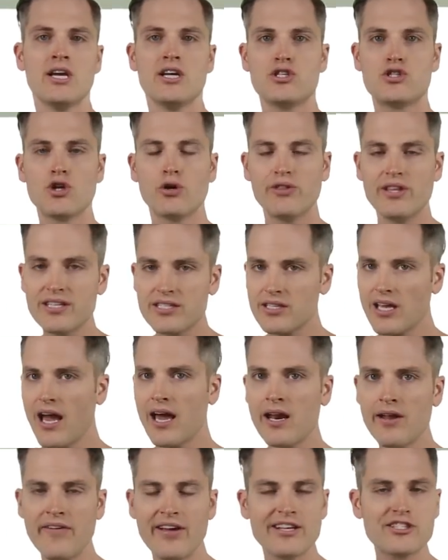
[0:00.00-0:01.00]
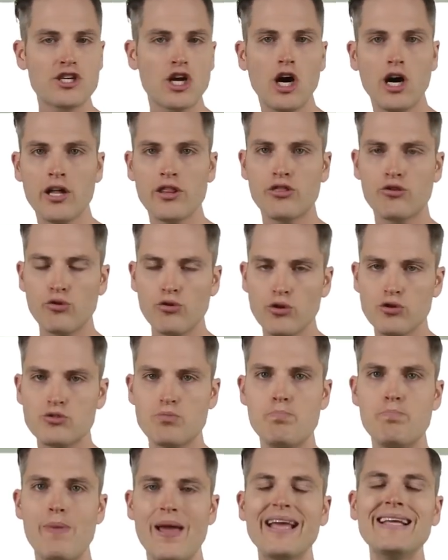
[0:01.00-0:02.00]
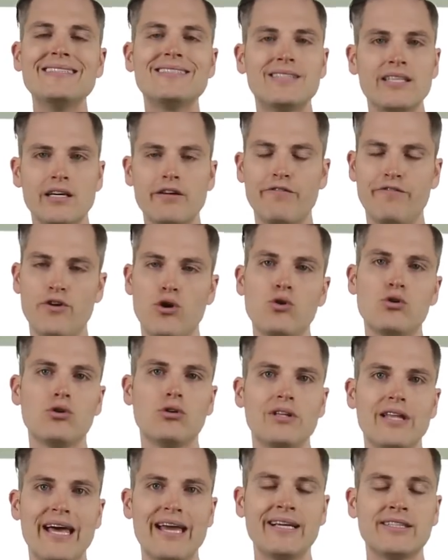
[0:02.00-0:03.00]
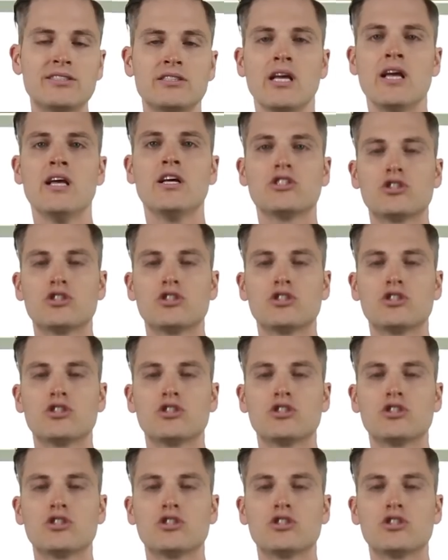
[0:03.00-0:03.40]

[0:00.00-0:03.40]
So this kind of has gone through those basic focal lengths.